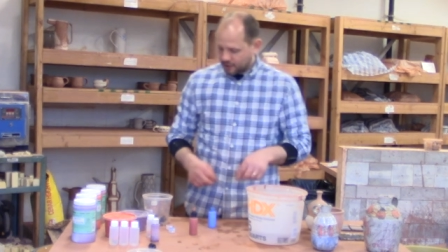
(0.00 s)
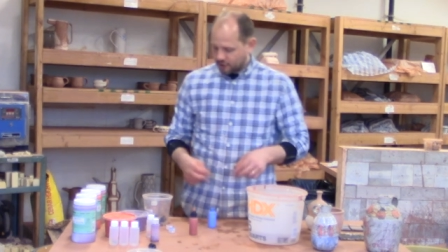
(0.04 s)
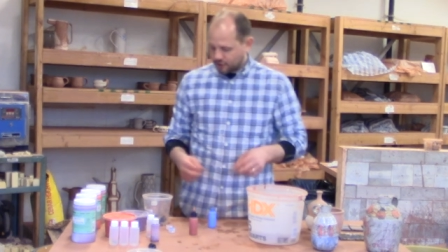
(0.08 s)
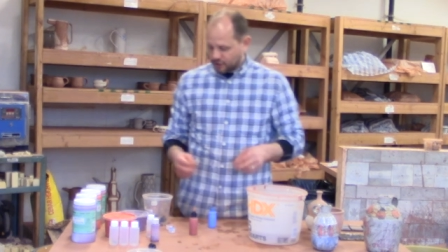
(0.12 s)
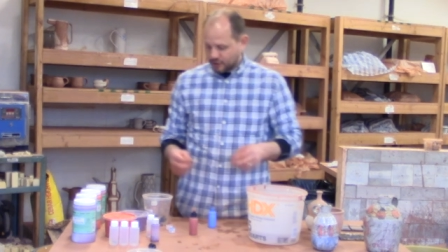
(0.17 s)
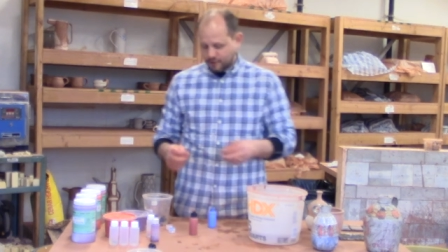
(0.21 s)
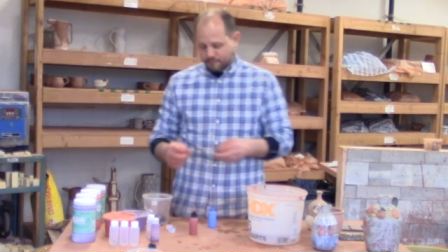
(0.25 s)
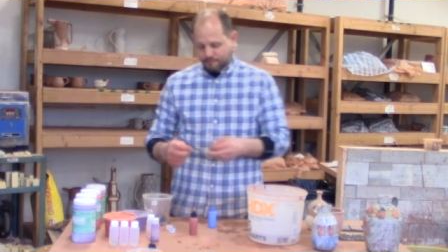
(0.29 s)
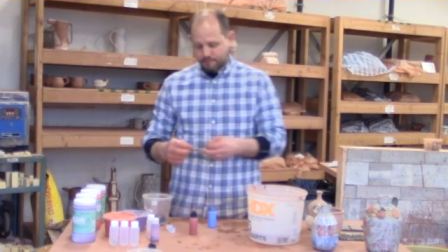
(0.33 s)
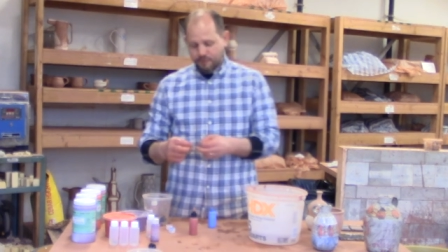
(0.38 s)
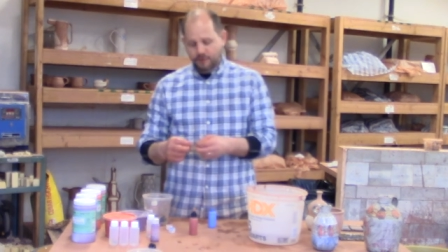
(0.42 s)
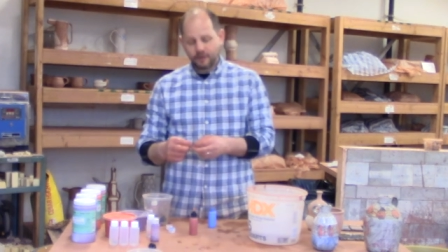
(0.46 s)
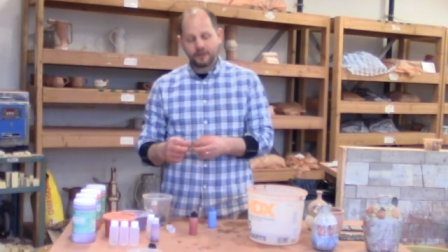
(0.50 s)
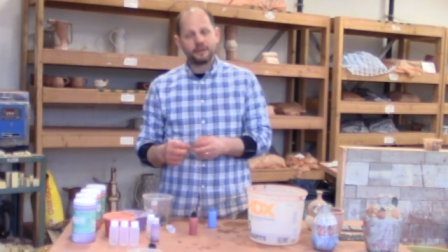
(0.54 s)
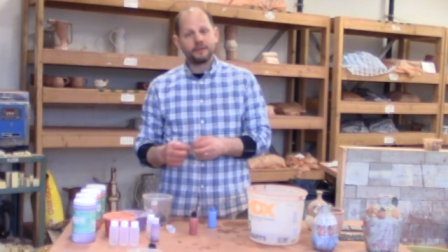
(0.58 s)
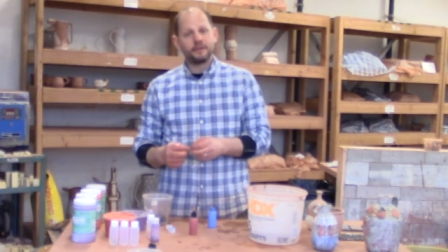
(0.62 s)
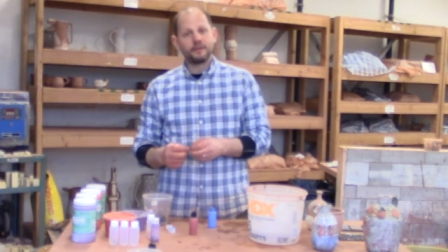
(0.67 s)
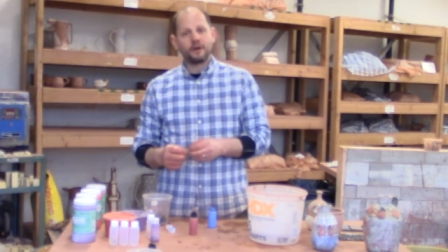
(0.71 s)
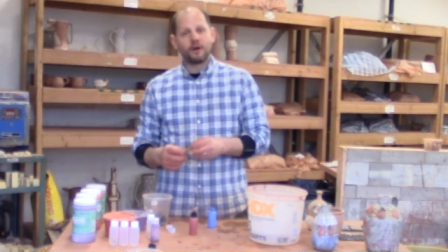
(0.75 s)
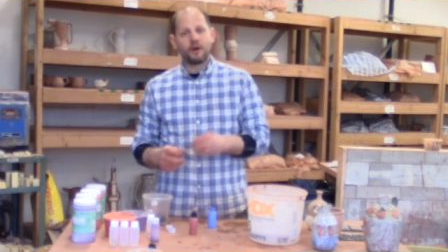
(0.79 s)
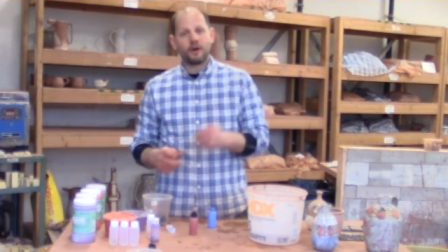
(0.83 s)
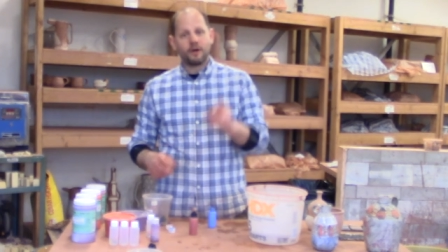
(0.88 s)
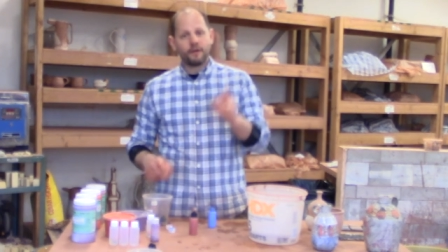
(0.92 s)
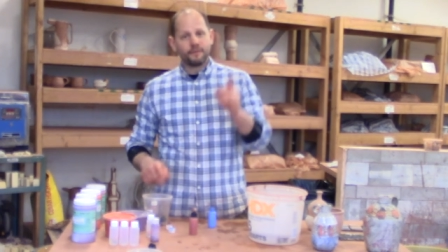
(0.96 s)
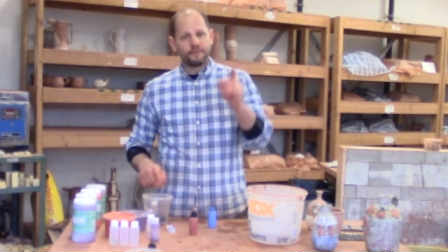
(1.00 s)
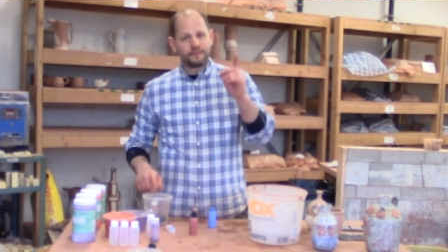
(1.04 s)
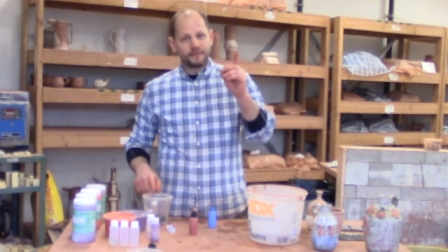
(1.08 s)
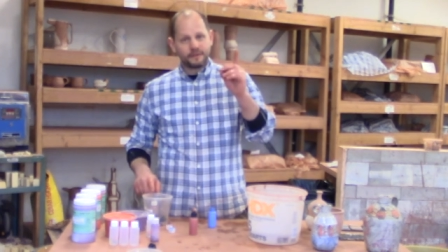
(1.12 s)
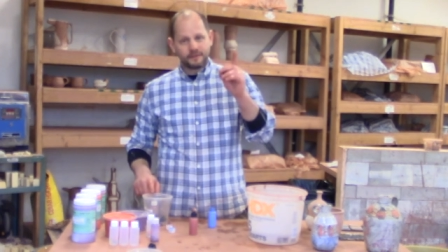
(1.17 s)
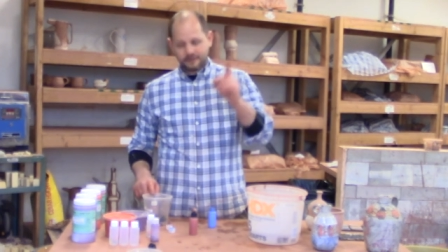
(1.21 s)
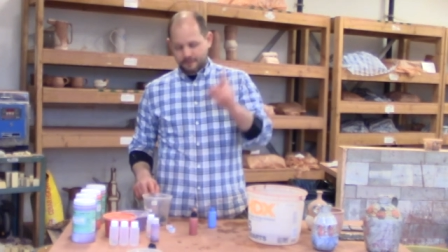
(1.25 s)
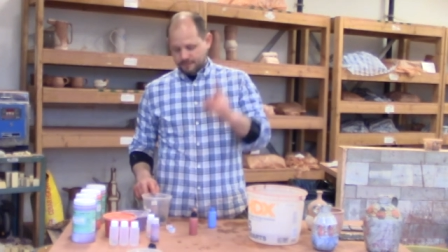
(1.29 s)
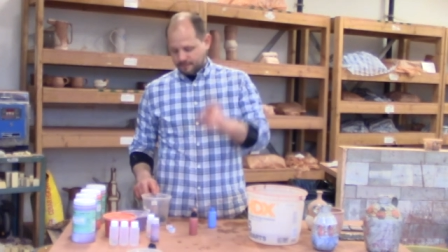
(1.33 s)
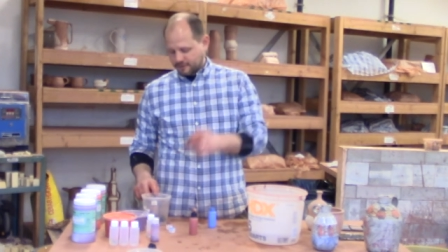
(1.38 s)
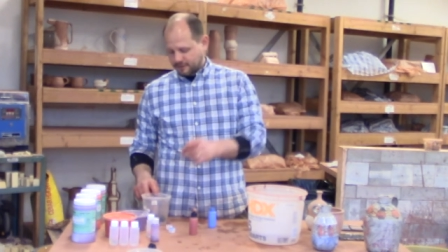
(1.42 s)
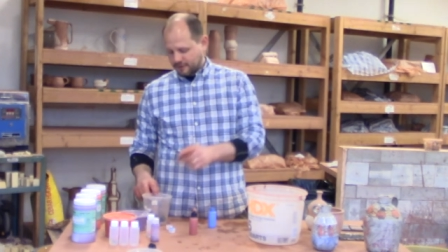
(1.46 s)
you can put all of
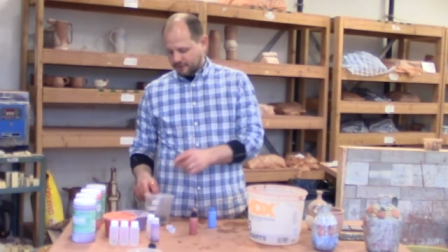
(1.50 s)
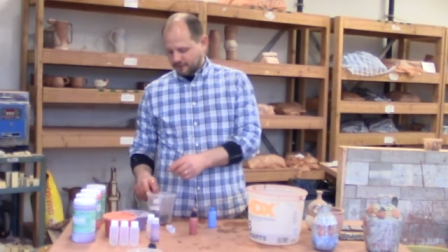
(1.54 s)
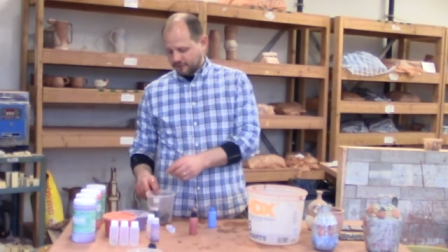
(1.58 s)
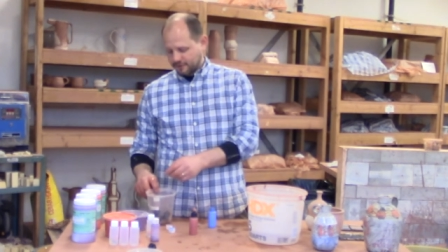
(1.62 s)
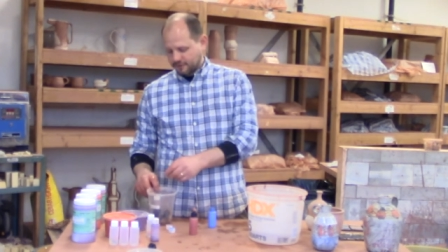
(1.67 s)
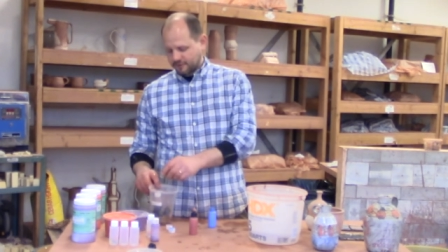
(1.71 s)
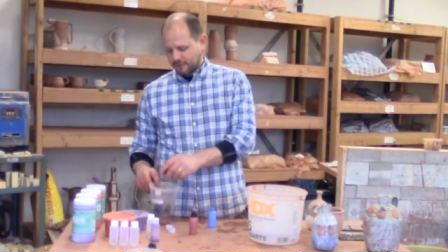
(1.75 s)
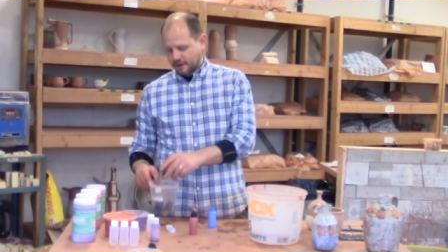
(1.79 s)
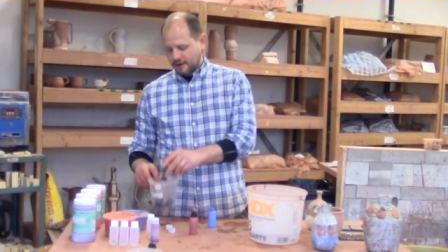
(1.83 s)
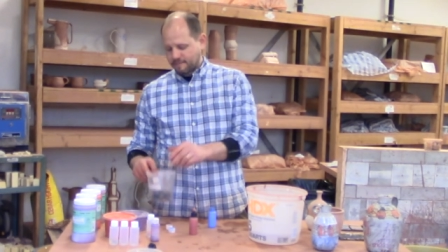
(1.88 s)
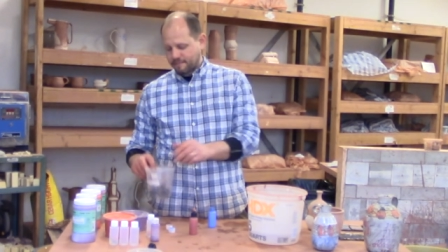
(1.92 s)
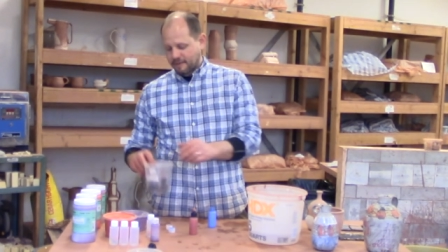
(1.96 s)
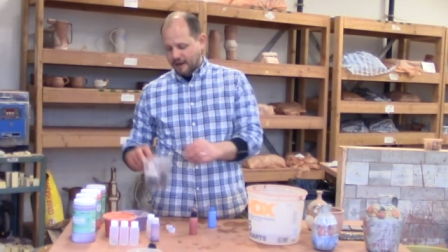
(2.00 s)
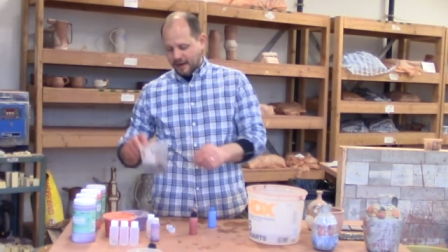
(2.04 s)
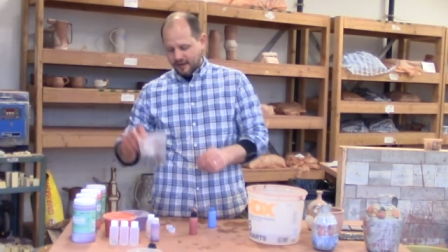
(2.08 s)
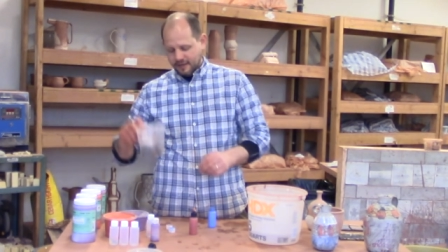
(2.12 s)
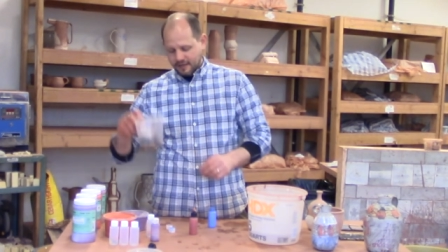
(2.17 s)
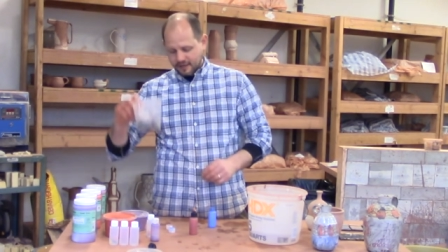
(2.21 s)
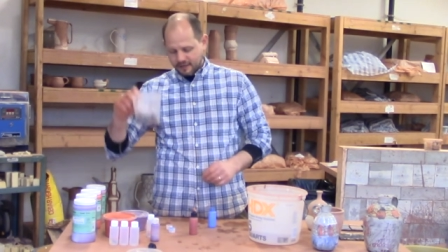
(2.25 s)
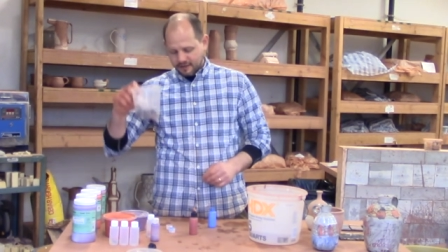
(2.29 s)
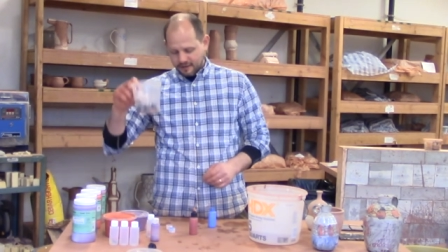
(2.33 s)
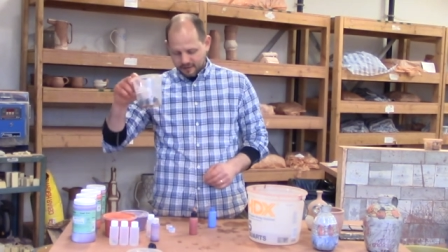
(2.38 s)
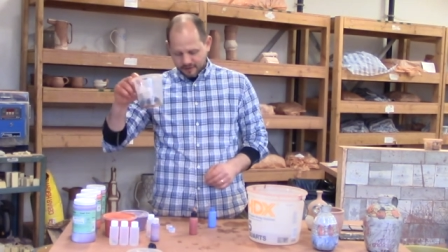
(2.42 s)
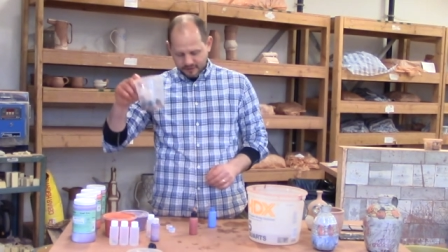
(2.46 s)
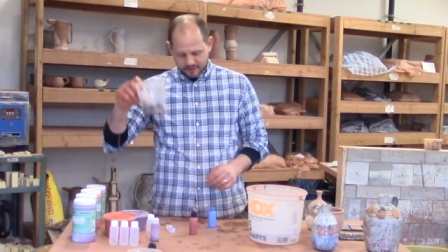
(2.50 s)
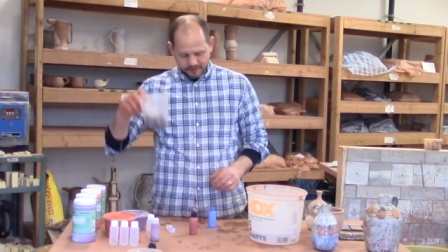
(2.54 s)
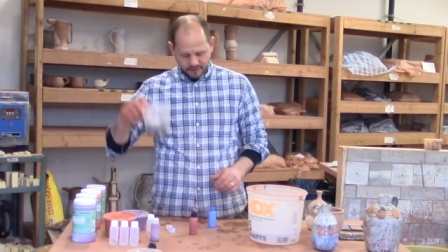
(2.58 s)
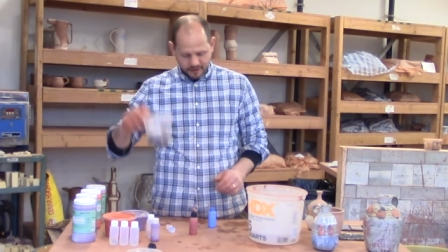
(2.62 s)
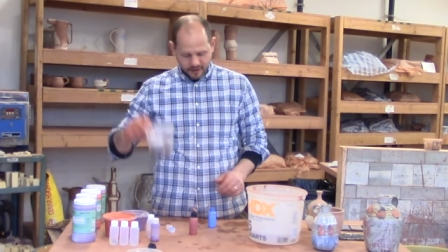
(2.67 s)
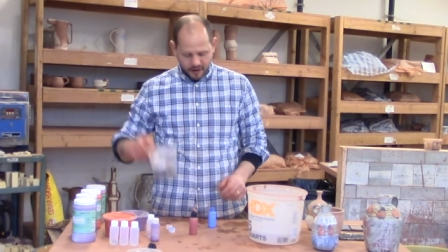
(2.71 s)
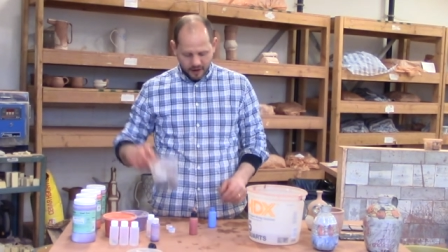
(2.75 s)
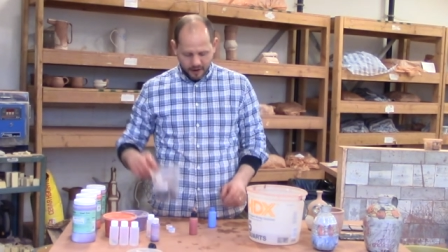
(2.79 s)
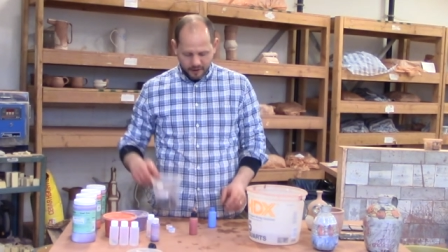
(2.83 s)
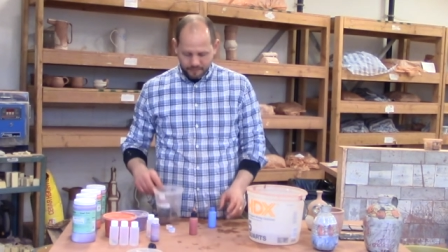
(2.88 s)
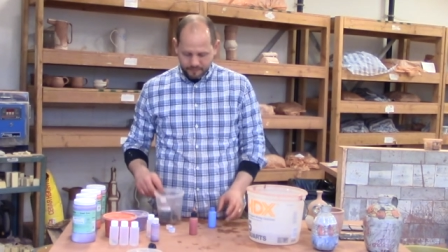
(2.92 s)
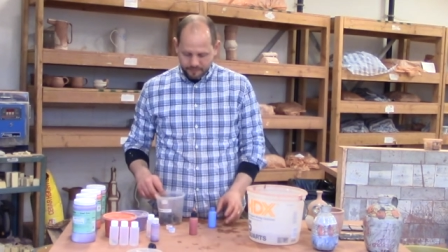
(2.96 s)
these materials right back into this
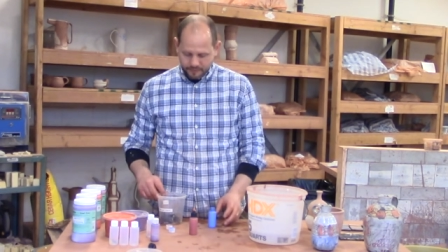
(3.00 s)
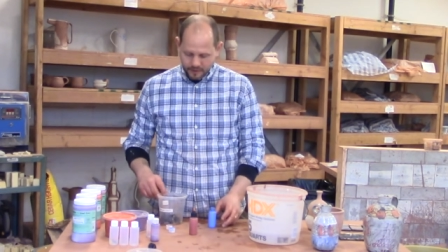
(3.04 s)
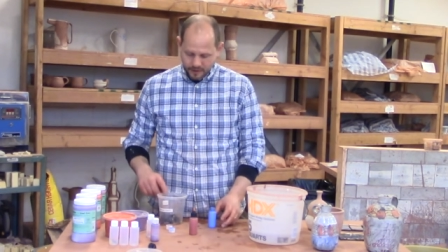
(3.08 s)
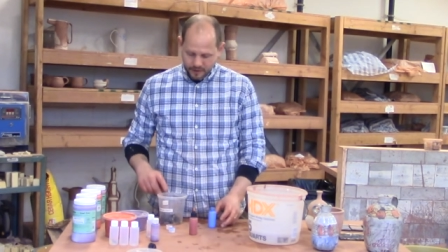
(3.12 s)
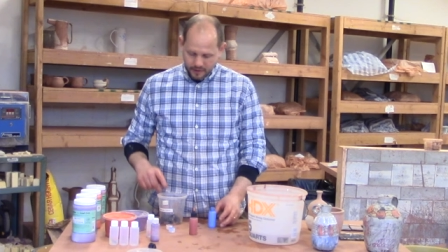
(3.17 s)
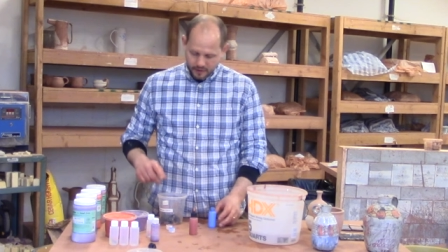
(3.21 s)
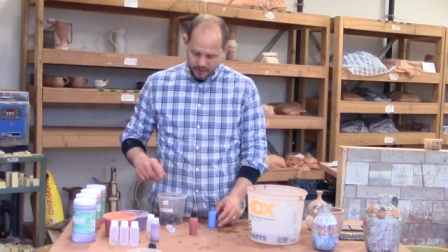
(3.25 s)
cup.